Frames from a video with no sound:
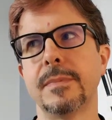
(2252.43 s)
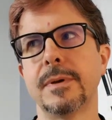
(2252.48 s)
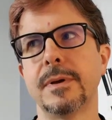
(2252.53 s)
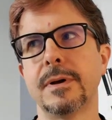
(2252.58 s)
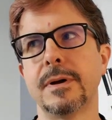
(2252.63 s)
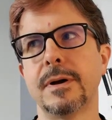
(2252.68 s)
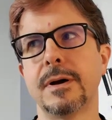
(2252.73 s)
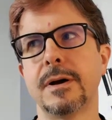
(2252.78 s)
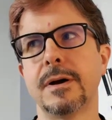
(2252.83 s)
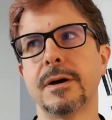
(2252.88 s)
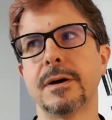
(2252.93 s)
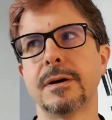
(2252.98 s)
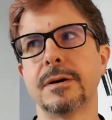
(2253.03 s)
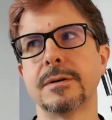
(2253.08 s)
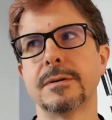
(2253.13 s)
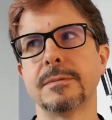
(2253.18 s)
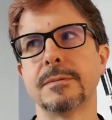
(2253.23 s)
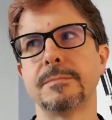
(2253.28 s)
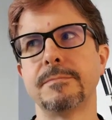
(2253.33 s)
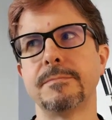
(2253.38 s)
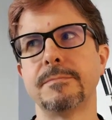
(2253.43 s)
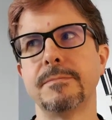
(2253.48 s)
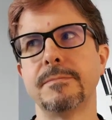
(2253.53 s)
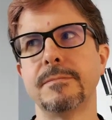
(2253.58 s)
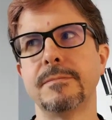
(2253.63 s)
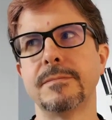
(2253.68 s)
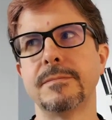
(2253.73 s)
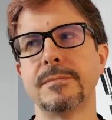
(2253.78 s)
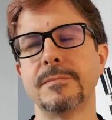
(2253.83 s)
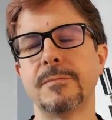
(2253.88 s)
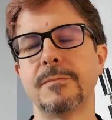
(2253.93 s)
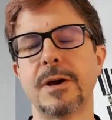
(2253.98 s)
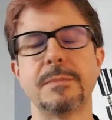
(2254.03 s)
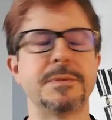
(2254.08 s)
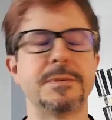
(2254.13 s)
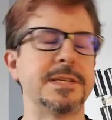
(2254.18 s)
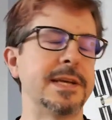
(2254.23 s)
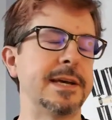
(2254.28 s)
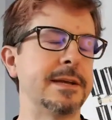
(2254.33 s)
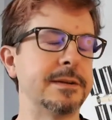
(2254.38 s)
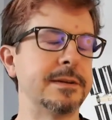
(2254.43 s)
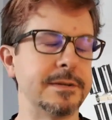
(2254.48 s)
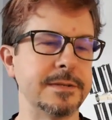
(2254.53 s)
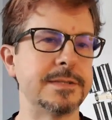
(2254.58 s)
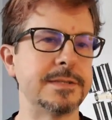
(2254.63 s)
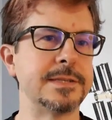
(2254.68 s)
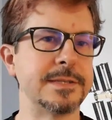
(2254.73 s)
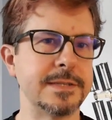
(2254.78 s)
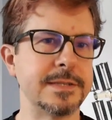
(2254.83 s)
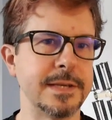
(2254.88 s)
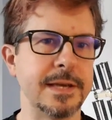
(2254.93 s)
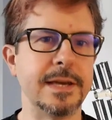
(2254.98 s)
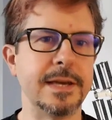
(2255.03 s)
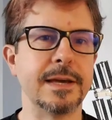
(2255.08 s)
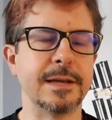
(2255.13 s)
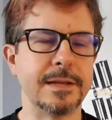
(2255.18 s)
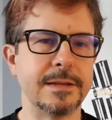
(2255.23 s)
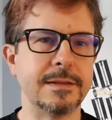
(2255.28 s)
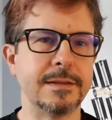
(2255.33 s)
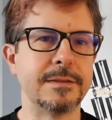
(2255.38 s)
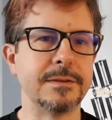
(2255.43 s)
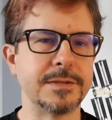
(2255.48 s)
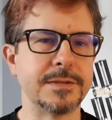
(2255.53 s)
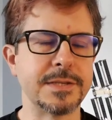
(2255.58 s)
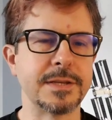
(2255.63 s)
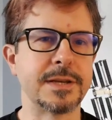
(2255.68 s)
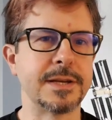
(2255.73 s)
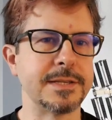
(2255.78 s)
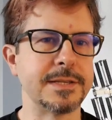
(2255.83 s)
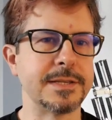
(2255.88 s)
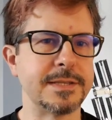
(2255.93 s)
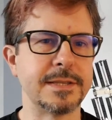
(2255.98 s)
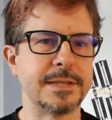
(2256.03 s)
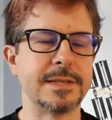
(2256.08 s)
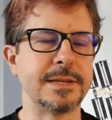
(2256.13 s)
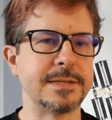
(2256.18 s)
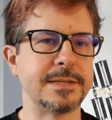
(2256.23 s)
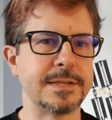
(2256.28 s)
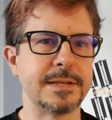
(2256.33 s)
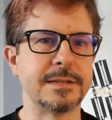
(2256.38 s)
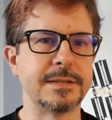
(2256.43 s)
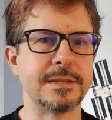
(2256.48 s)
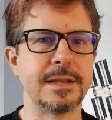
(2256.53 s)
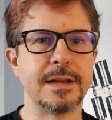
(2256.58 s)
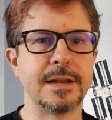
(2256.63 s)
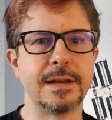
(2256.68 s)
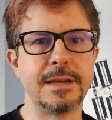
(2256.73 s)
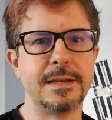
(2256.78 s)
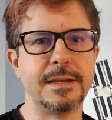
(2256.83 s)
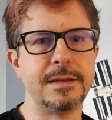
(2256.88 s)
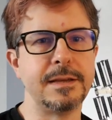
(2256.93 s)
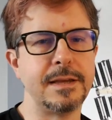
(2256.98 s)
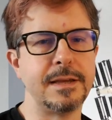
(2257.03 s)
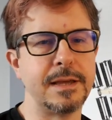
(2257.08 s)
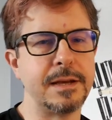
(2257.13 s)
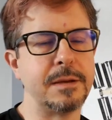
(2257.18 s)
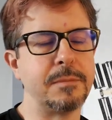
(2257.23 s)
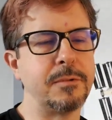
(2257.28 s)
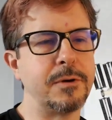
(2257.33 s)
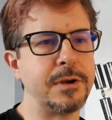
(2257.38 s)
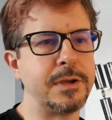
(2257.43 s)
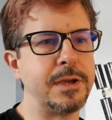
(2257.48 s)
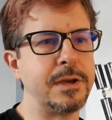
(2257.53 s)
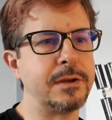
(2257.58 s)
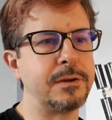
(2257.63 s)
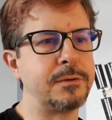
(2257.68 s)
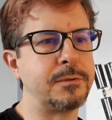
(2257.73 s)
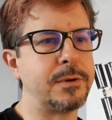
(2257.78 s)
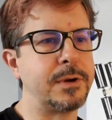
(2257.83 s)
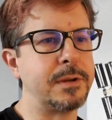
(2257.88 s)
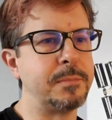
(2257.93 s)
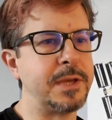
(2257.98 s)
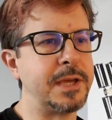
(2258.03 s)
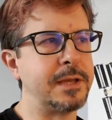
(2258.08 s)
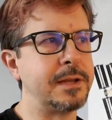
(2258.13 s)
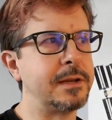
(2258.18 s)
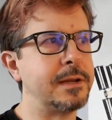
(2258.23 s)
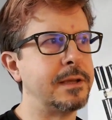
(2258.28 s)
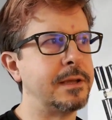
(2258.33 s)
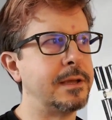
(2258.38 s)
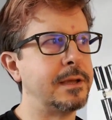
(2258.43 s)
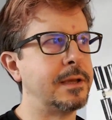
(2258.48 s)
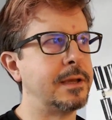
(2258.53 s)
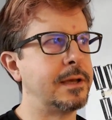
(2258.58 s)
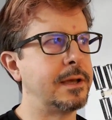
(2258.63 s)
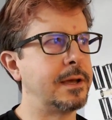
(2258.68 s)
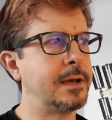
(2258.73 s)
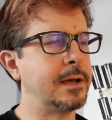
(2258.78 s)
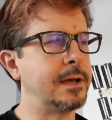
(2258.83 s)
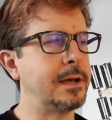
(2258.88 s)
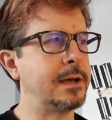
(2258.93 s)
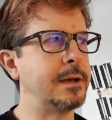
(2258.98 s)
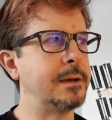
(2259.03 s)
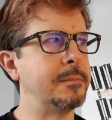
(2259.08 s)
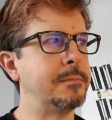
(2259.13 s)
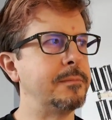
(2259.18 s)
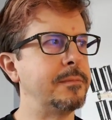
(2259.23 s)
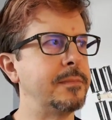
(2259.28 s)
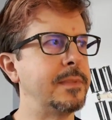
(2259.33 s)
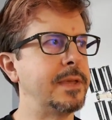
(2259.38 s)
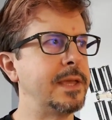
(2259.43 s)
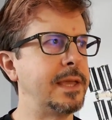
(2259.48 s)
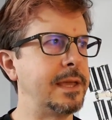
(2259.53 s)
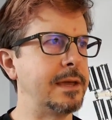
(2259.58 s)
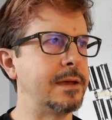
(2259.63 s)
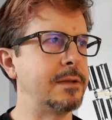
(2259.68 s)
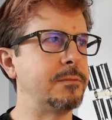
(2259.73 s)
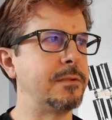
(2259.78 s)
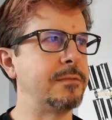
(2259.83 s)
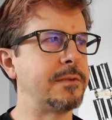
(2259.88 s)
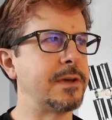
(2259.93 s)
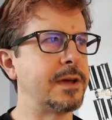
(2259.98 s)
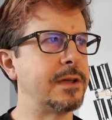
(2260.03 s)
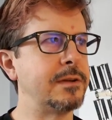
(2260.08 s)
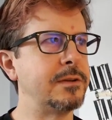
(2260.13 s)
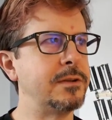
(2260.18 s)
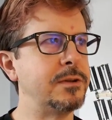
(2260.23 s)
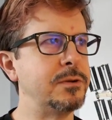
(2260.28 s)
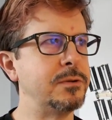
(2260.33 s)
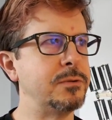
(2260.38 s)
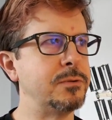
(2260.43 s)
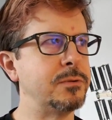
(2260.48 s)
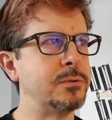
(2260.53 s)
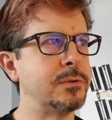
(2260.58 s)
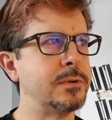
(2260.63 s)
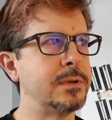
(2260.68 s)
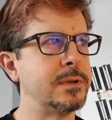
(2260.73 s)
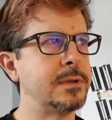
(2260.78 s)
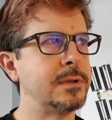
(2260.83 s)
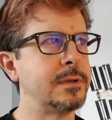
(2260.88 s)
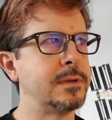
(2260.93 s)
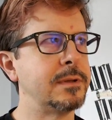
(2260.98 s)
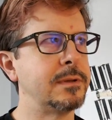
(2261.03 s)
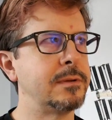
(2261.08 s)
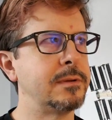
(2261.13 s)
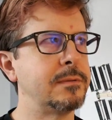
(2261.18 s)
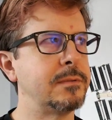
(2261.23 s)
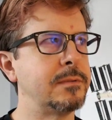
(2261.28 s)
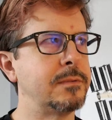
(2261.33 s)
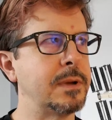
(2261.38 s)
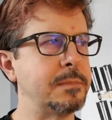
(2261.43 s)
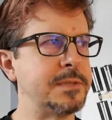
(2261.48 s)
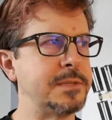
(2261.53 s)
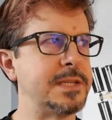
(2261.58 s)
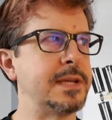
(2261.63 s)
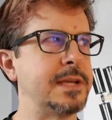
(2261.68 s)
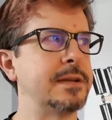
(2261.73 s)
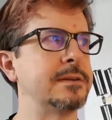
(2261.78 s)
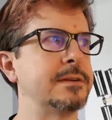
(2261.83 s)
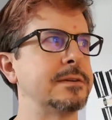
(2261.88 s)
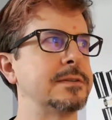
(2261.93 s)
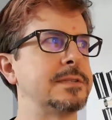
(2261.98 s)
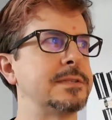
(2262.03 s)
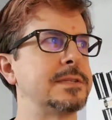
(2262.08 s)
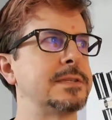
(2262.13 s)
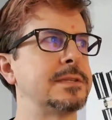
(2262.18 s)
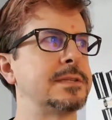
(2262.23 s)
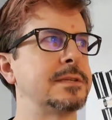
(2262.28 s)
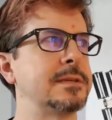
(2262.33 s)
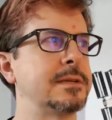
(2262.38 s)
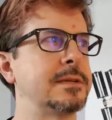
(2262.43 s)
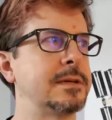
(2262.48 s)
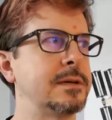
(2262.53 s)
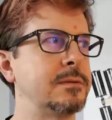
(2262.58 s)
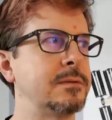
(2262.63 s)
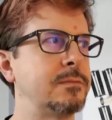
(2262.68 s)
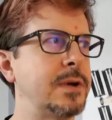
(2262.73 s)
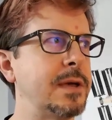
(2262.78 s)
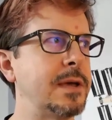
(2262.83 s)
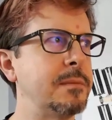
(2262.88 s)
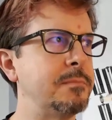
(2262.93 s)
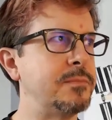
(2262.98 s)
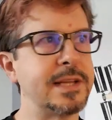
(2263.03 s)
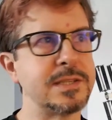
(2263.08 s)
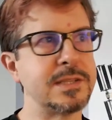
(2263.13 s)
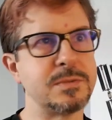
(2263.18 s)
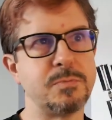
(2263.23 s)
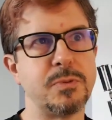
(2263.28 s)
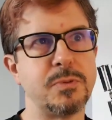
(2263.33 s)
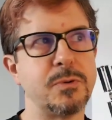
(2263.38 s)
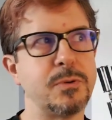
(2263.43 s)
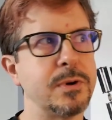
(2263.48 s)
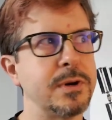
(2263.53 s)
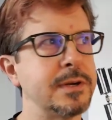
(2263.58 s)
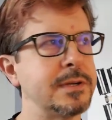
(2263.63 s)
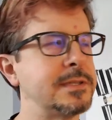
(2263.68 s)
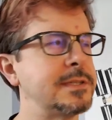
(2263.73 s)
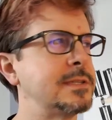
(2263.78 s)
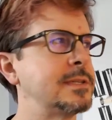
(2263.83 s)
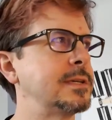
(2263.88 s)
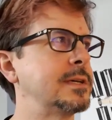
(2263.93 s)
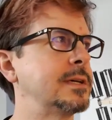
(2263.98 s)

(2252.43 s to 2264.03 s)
are web standards, and those are the kinds of things that I end up working on quite a bit. And we've got new web standards, web transport,